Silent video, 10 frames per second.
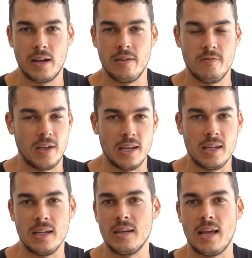
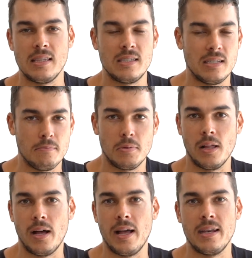convenient and
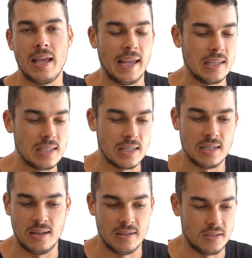simpler and easier
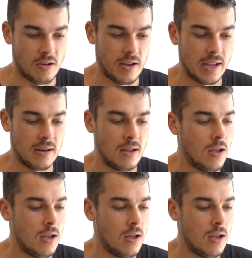to design.